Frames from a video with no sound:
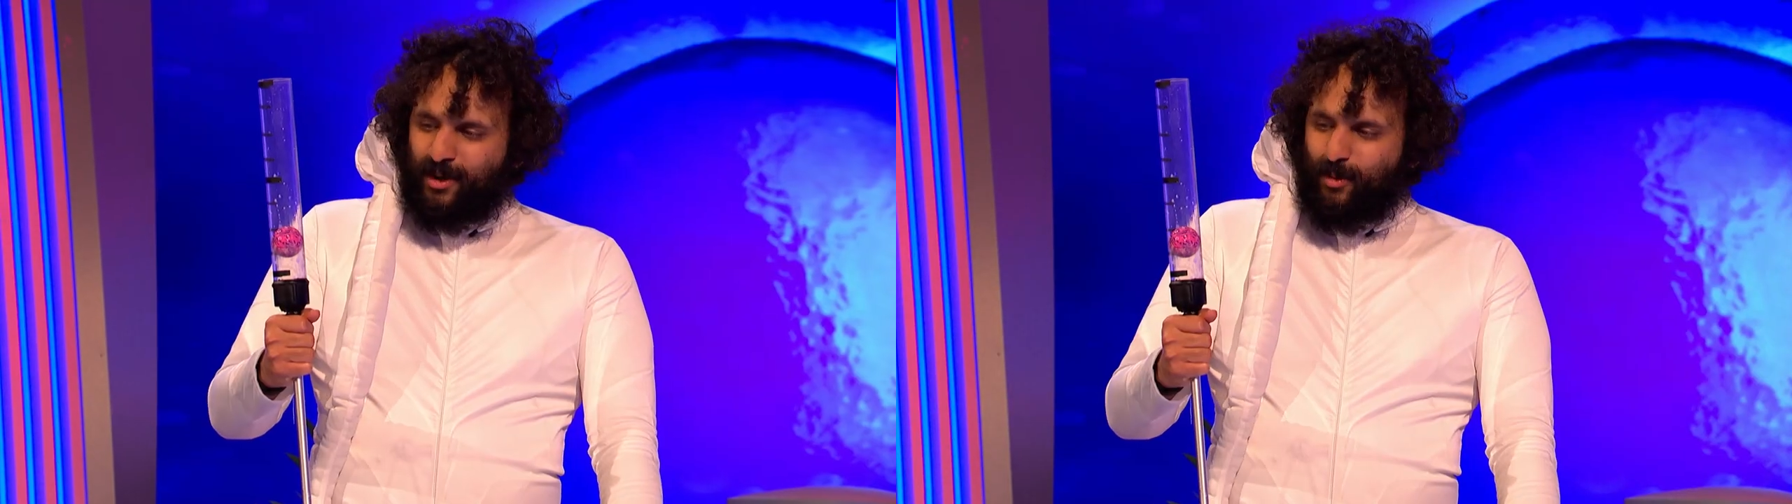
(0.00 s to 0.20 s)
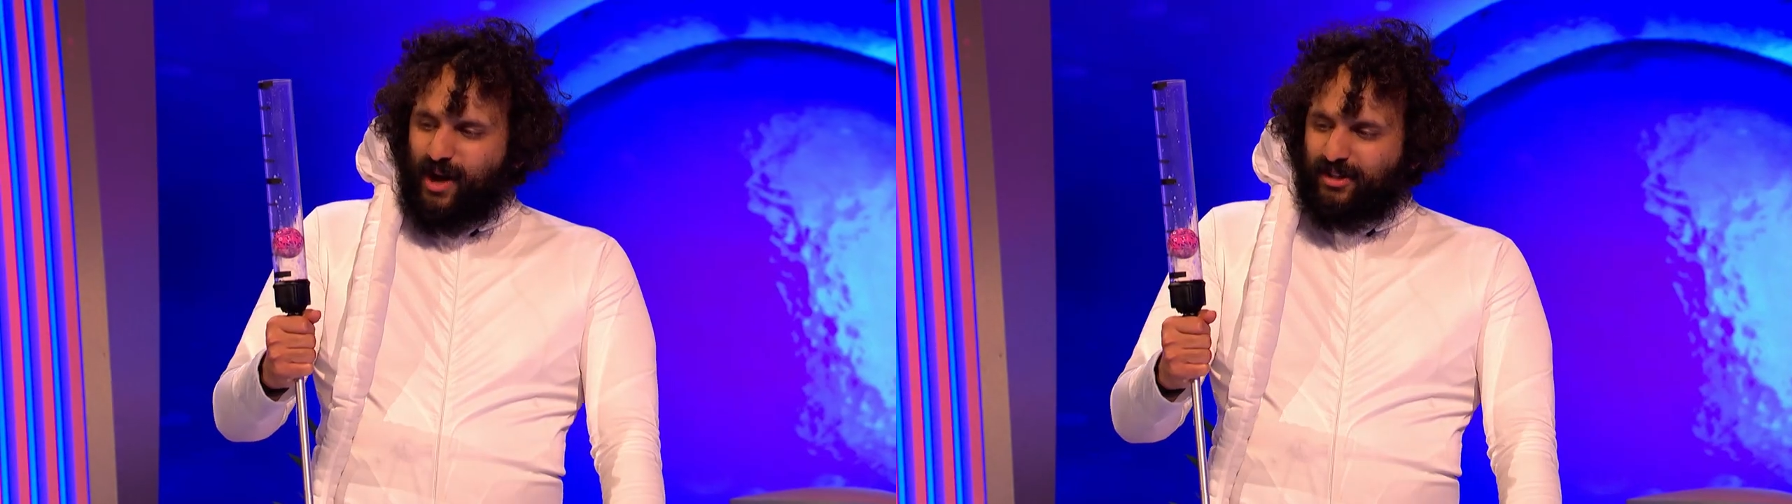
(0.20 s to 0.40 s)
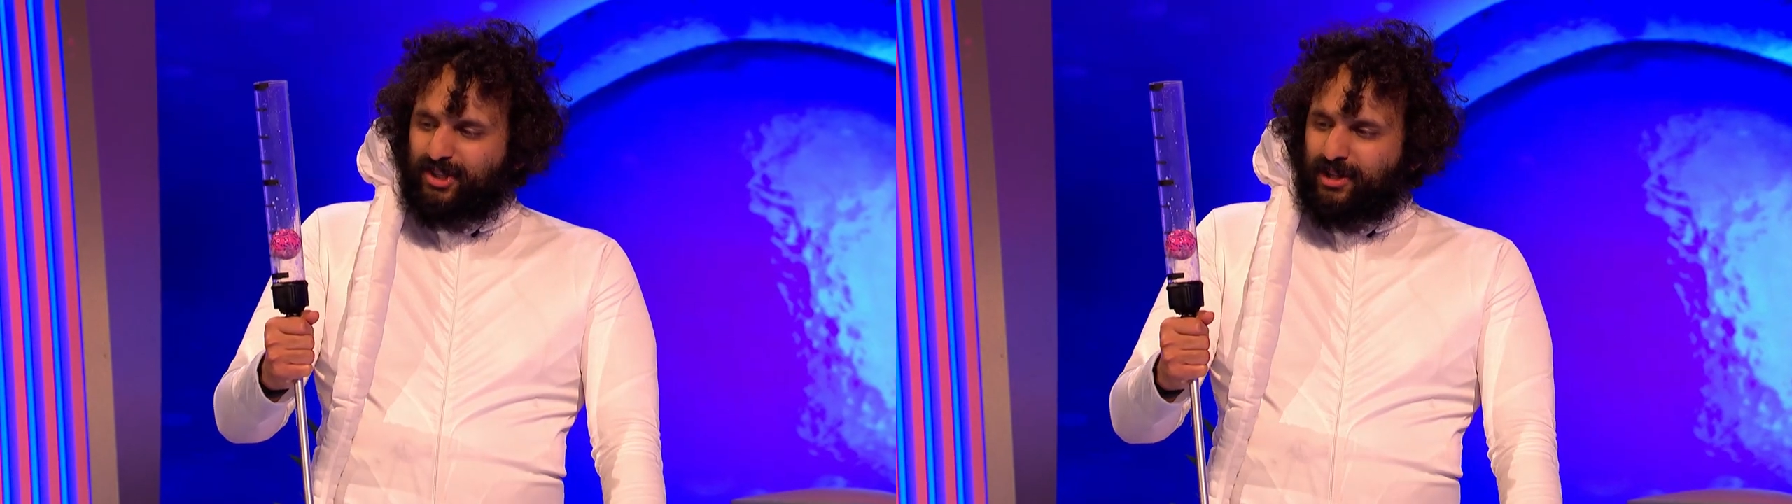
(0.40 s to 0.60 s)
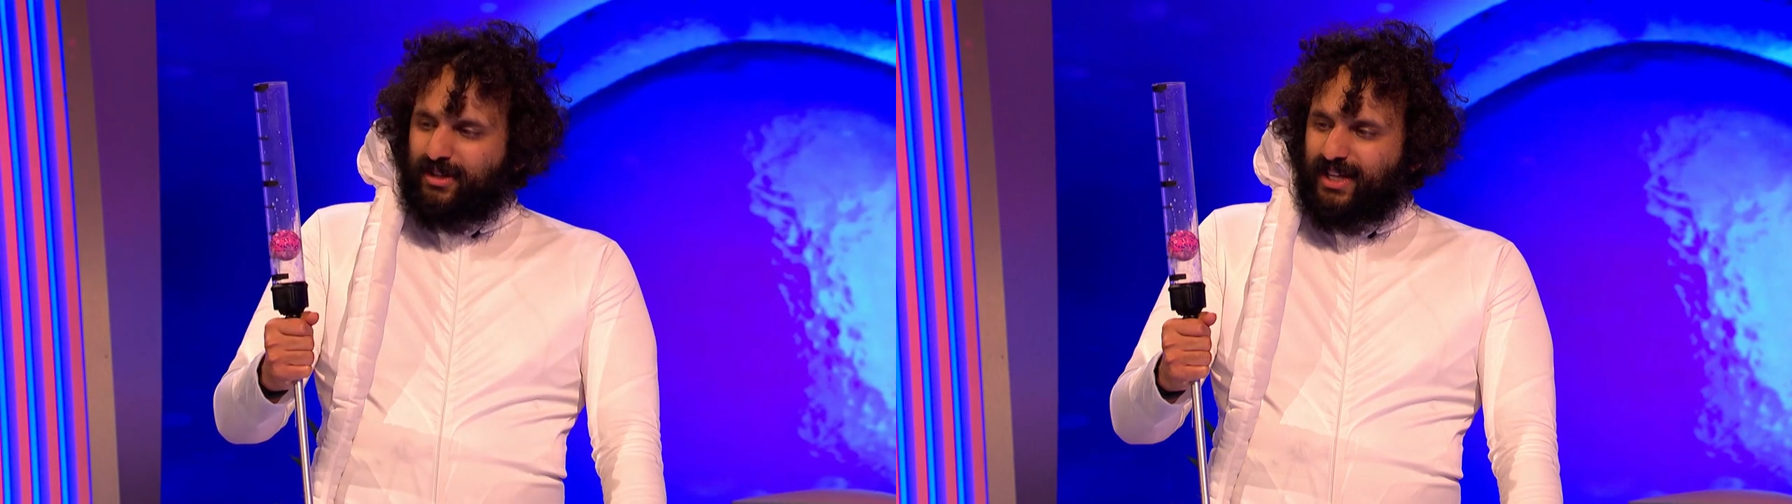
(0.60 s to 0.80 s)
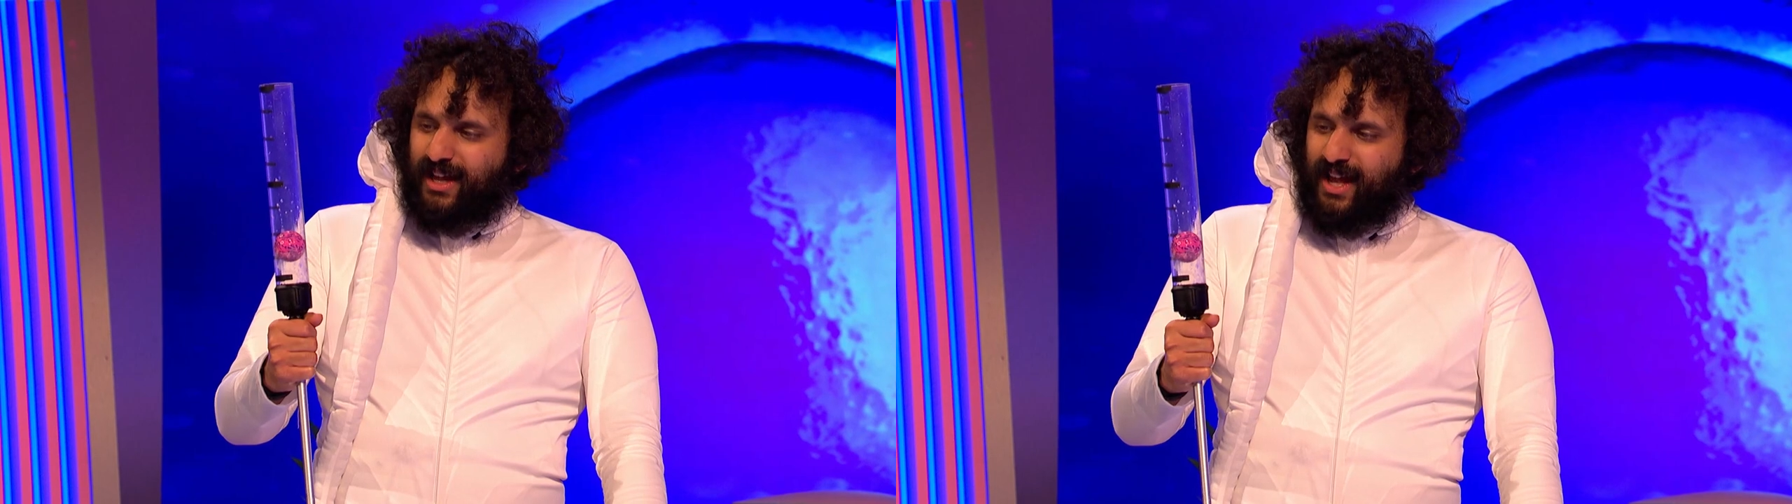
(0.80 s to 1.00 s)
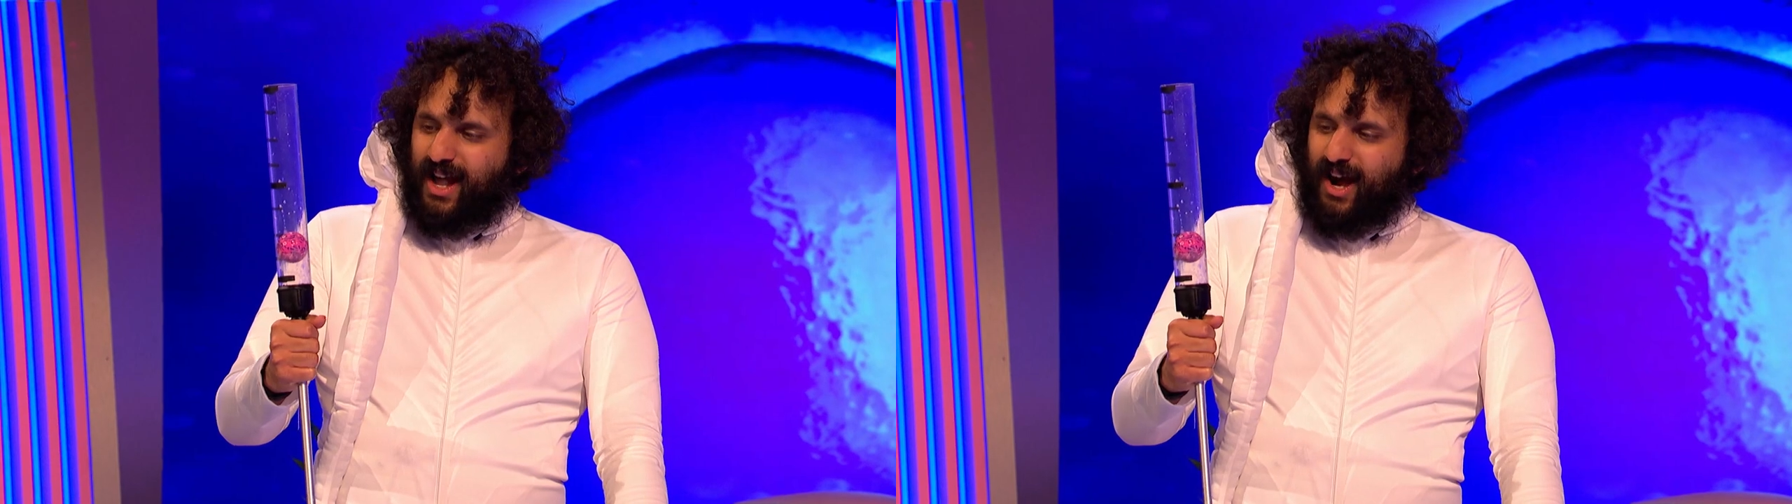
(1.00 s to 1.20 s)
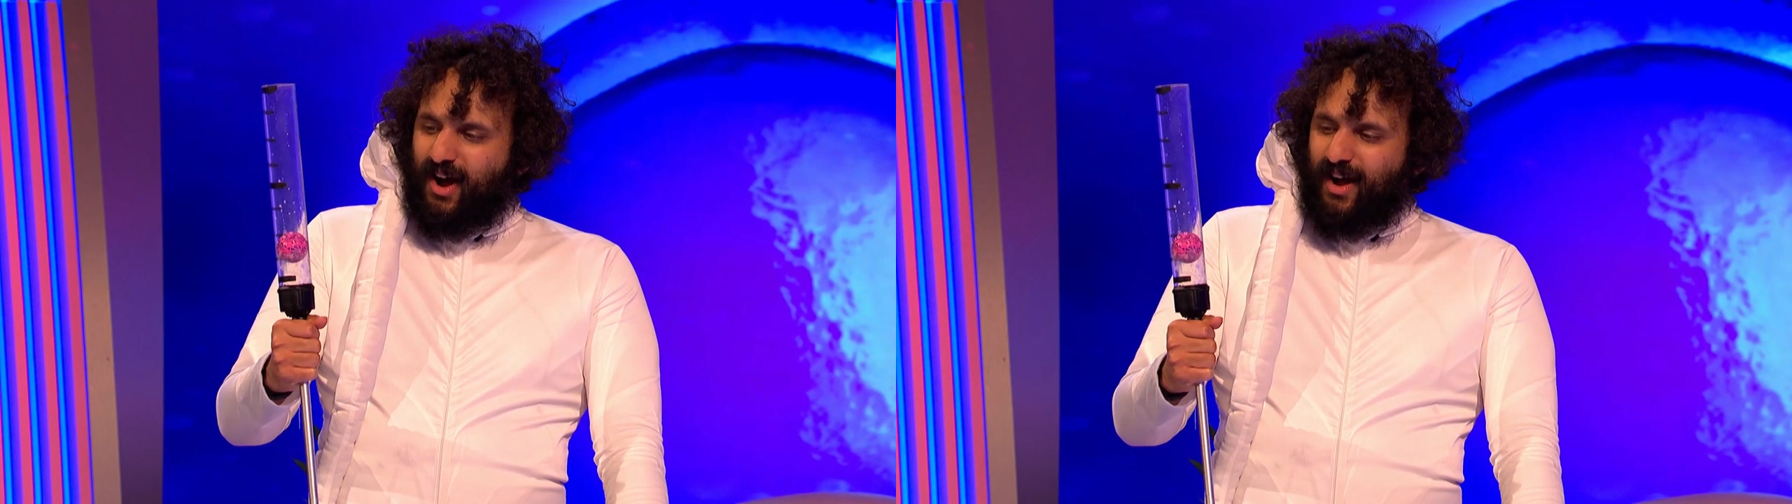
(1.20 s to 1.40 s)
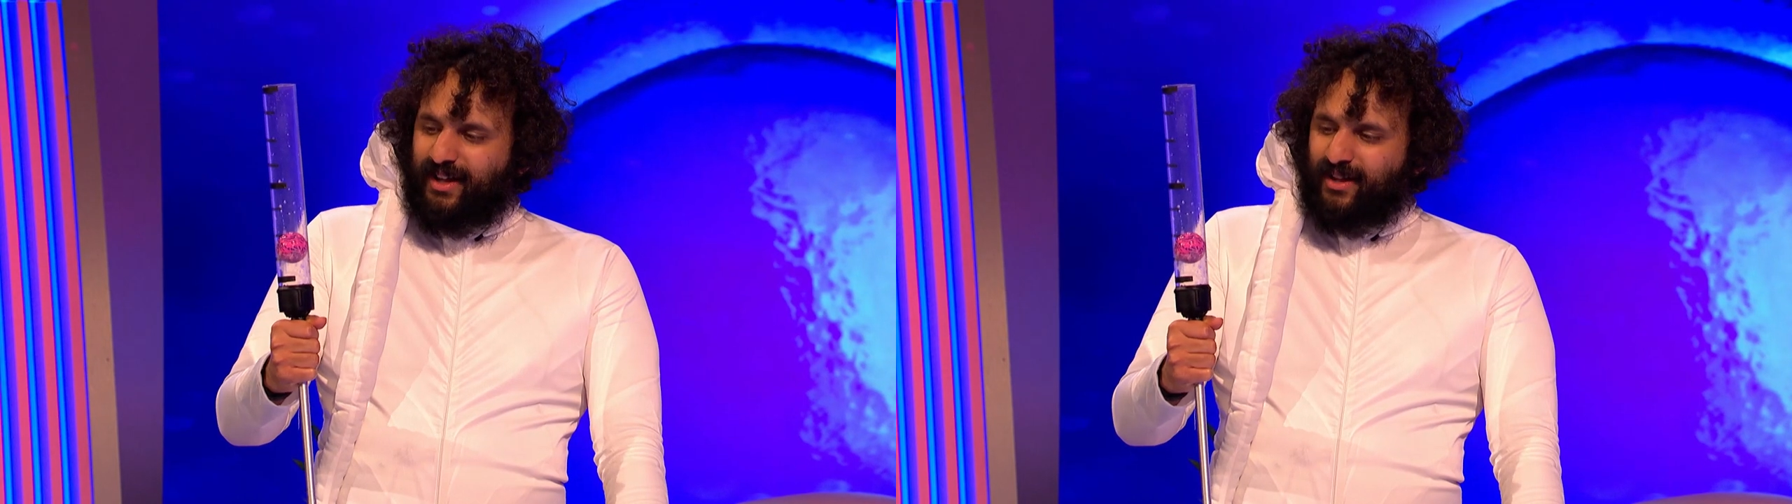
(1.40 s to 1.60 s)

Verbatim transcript: Well, Judy, I,